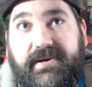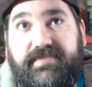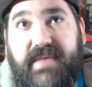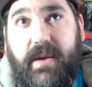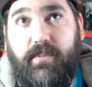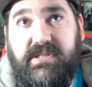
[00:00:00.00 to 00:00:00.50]

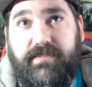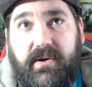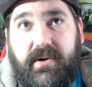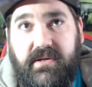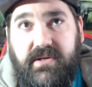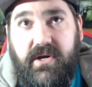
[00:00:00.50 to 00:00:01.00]
That one's
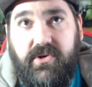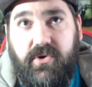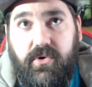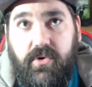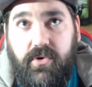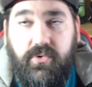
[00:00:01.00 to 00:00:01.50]
about a young
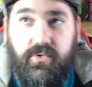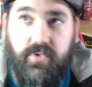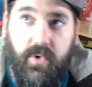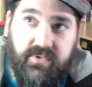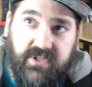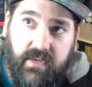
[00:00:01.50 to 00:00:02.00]
girl who
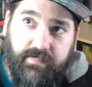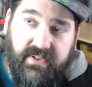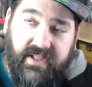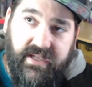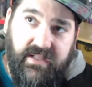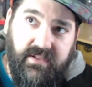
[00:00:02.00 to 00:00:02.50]
grows up
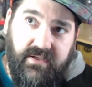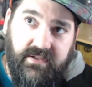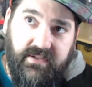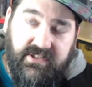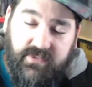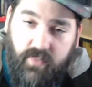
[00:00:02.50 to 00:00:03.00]
like in the
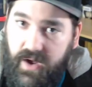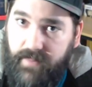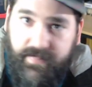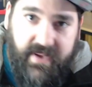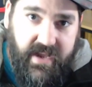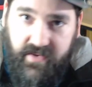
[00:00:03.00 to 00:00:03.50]

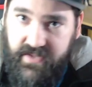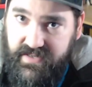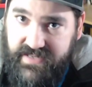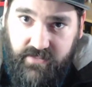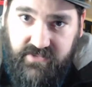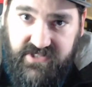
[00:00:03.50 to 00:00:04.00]
swamp area
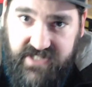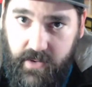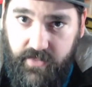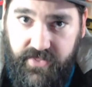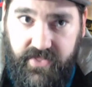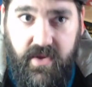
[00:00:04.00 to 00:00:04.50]
down
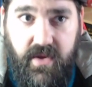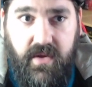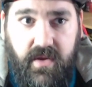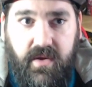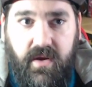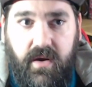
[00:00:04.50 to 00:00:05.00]
south,
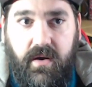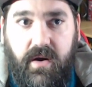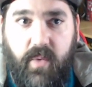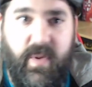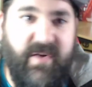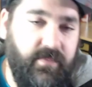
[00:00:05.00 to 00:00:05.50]

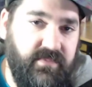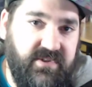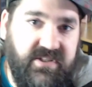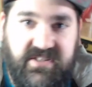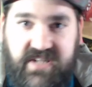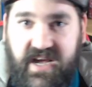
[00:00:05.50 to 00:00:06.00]
away from
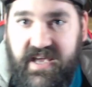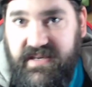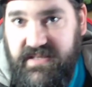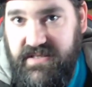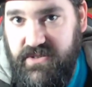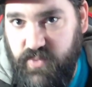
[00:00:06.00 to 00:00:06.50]

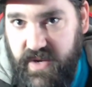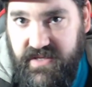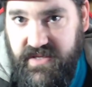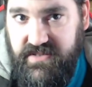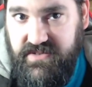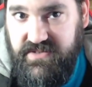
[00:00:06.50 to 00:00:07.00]
society,
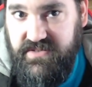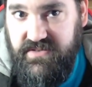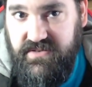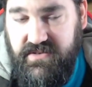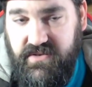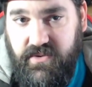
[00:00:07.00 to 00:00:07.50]
raised,
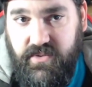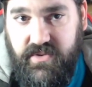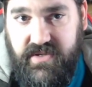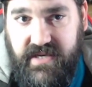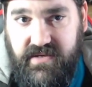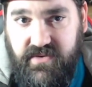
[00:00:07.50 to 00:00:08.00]

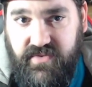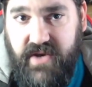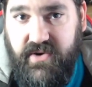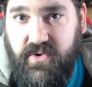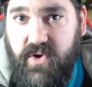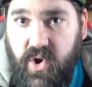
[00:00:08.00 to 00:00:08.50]
kind of on
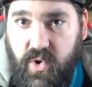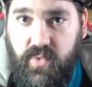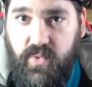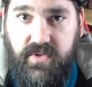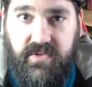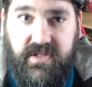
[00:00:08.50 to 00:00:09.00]
her
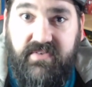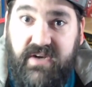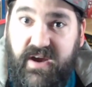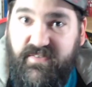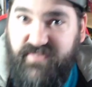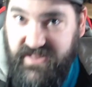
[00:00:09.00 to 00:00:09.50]
own, living
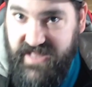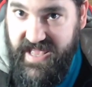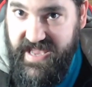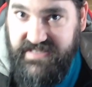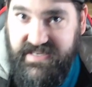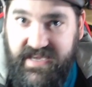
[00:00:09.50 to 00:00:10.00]
off the
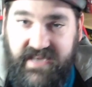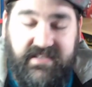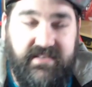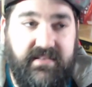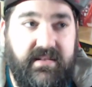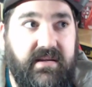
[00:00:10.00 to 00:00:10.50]
land kind of
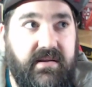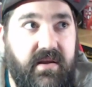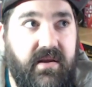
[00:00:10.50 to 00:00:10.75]
thing.